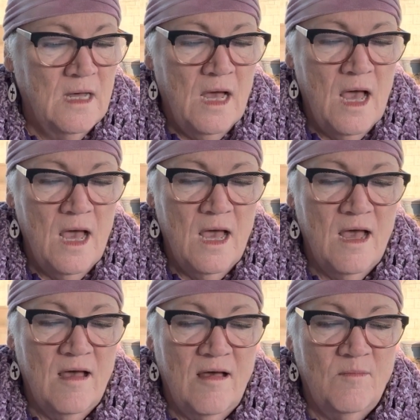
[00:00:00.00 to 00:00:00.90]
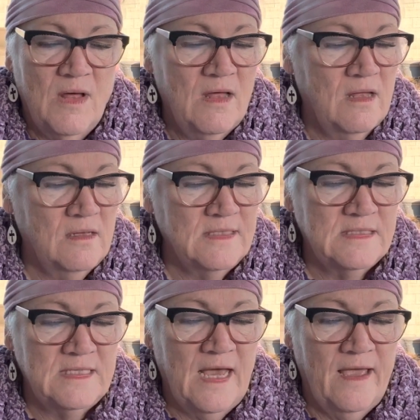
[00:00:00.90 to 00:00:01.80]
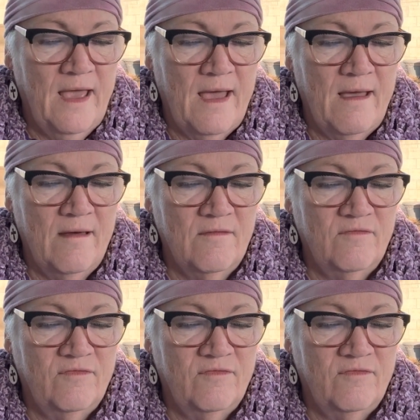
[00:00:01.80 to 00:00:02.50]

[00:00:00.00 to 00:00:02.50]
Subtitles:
Let's see, I have,